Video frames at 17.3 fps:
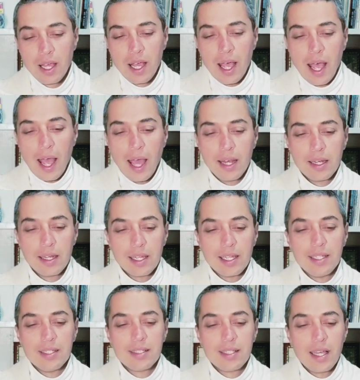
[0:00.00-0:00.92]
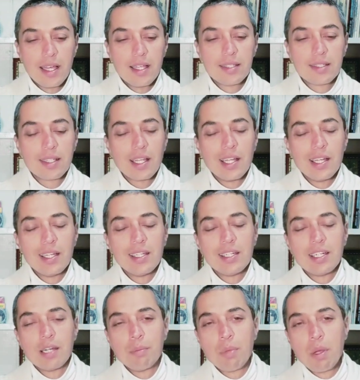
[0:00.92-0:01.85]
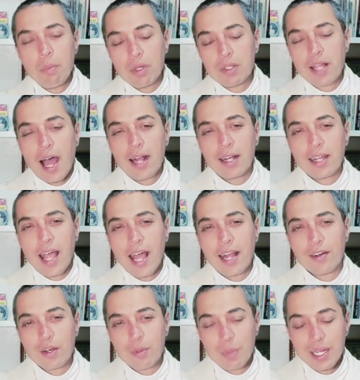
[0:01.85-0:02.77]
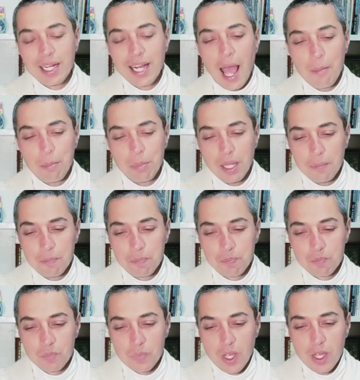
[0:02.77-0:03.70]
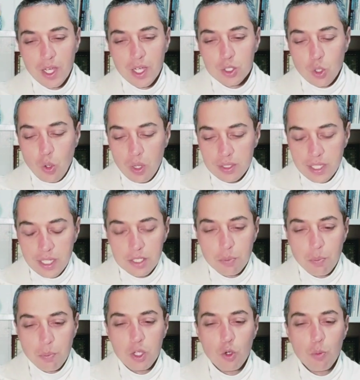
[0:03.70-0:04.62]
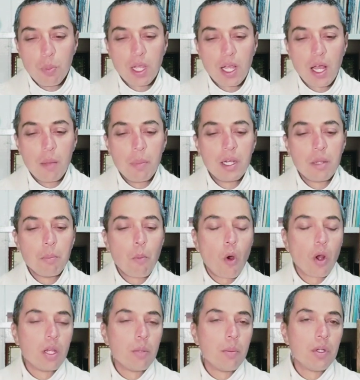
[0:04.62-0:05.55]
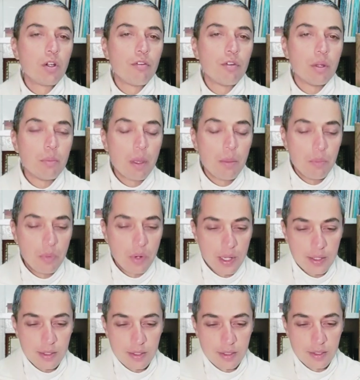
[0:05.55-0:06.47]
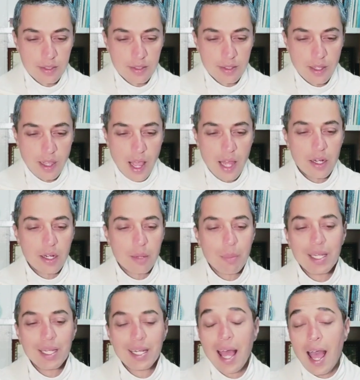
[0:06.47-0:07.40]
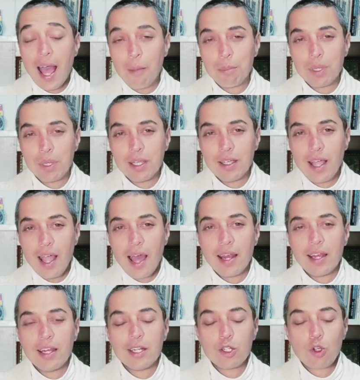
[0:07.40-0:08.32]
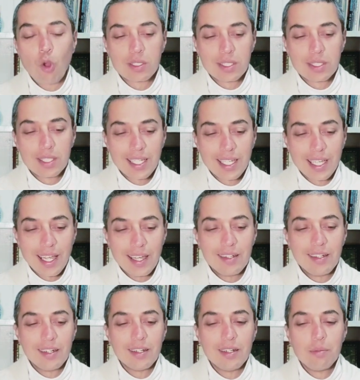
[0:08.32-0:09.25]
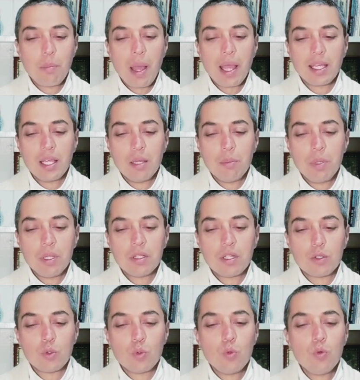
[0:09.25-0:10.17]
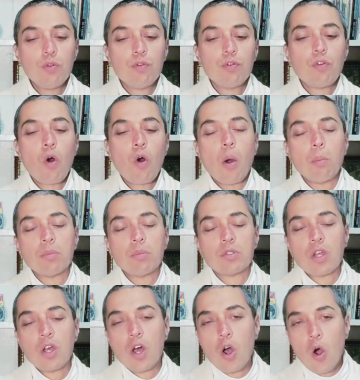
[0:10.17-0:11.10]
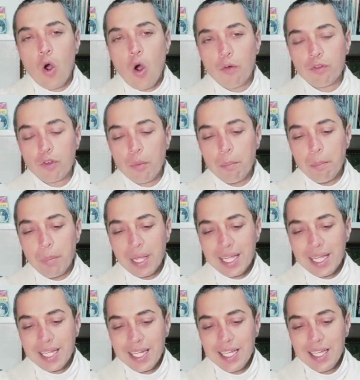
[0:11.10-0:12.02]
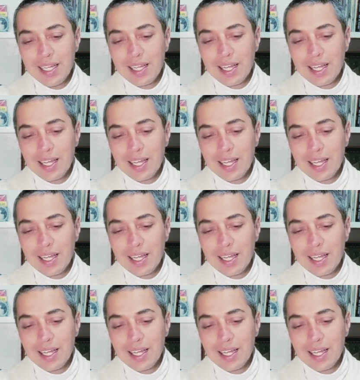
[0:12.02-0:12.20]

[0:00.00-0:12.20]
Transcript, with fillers: And he says, remember that and remain happy. God says, May you become an embodiment of remembrance and remain happy and intoxicated by keeping the two forms of your beginning